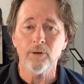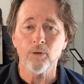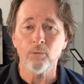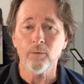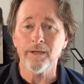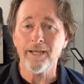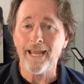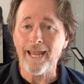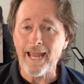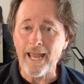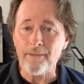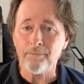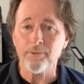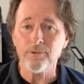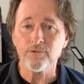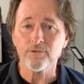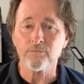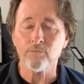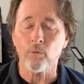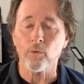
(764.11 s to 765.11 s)
But when it
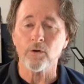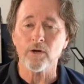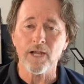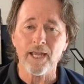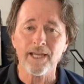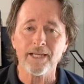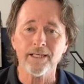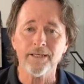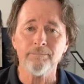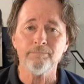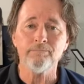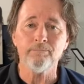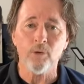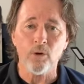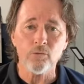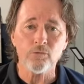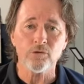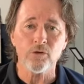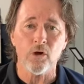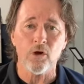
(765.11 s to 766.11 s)
happens, more than likely,
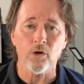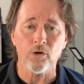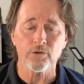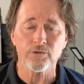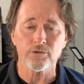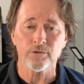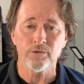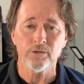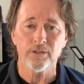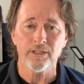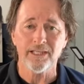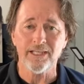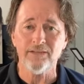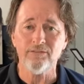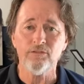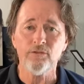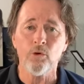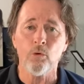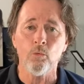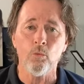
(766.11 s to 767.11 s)
both dogs,
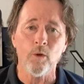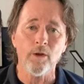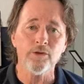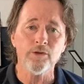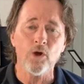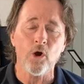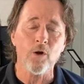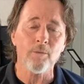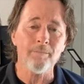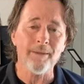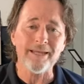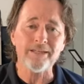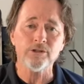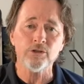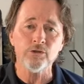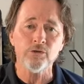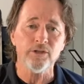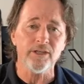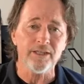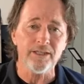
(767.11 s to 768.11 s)
even though one dog may
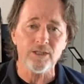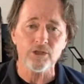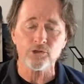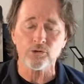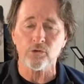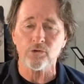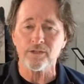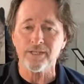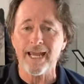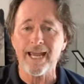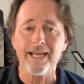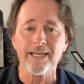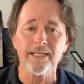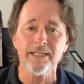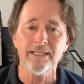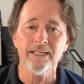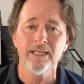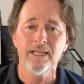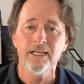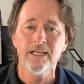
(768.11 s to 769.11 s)
do the initial
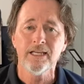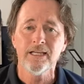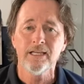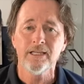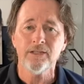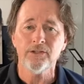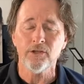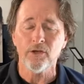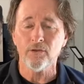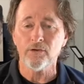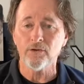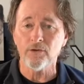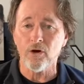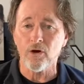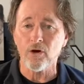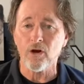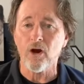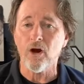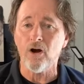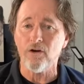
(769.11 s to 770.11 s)
attacking, the other
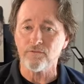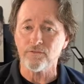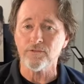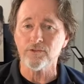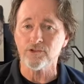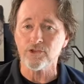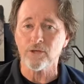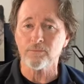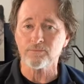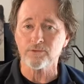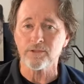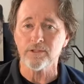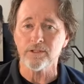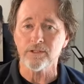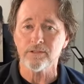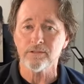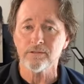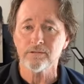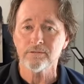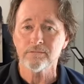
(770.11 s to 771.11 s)
dog often jumps
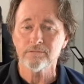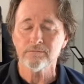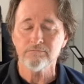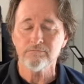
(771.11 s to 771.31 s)
in.